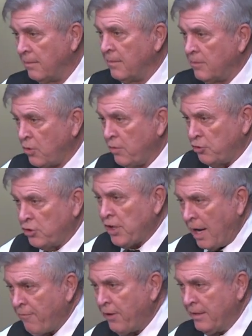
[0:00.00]
So she's
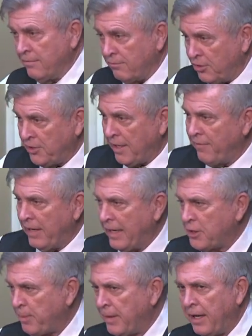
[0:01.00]
covering, she's given an
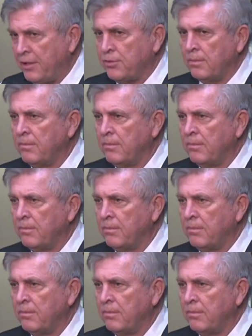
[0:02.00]
explanation.